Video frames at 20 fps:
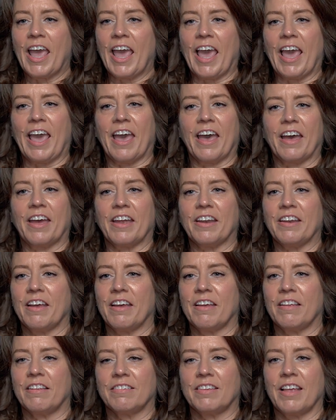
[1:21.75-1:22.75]
And
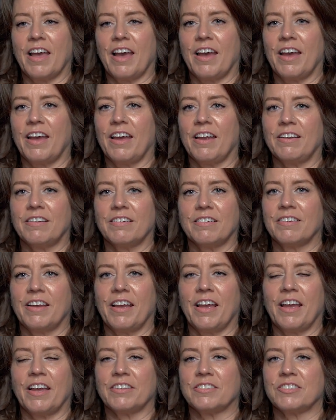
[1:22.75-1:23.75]

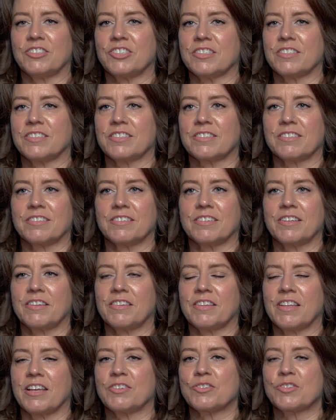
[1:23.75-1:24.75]
that's
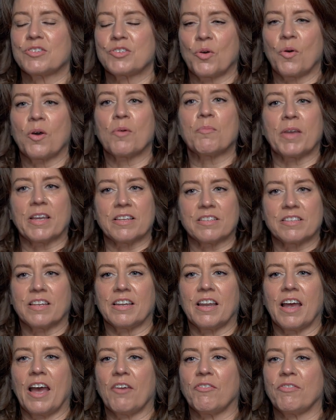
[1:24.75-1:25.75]
so
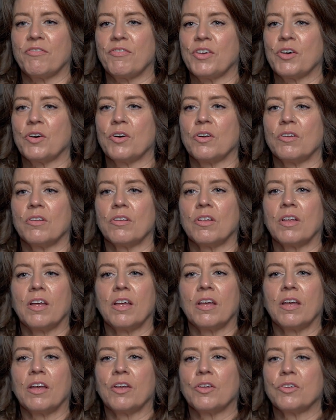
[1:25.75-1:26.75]
amazing. I feel
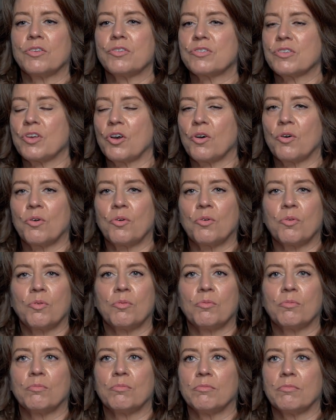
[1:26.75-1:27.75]

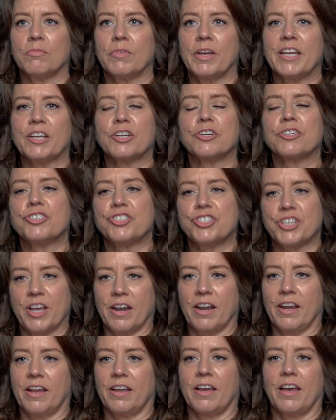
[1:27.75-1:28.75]
so
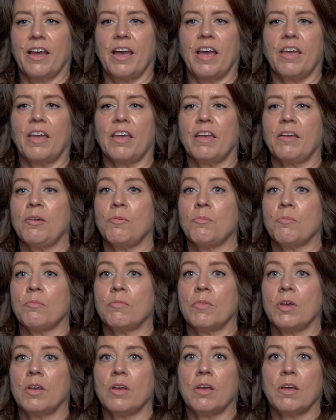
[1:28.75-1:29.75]
energetic. I
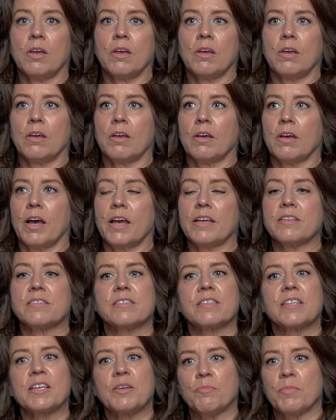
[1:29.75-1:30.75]

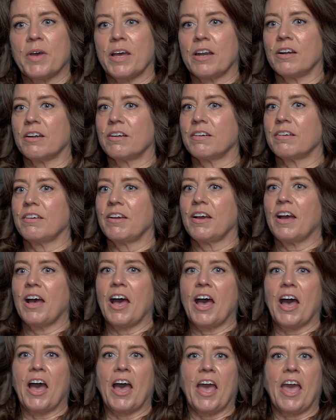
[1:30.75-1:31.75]
sleep better.
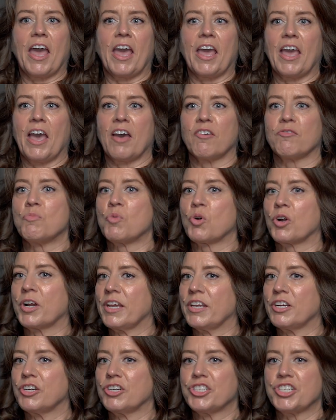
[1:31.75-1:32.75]
I have more
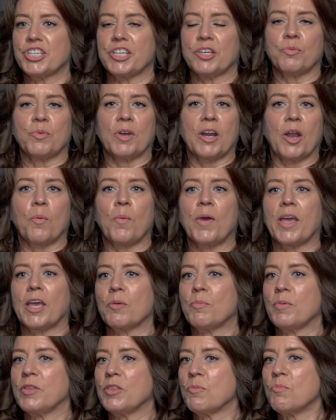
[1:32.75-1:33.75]
energy when I wake
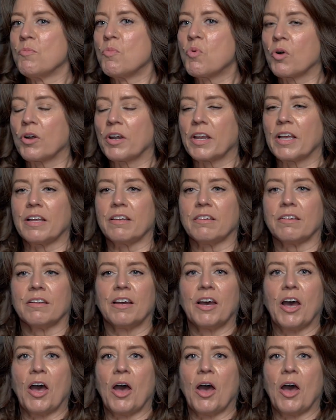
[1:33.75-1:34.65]
up in the morning.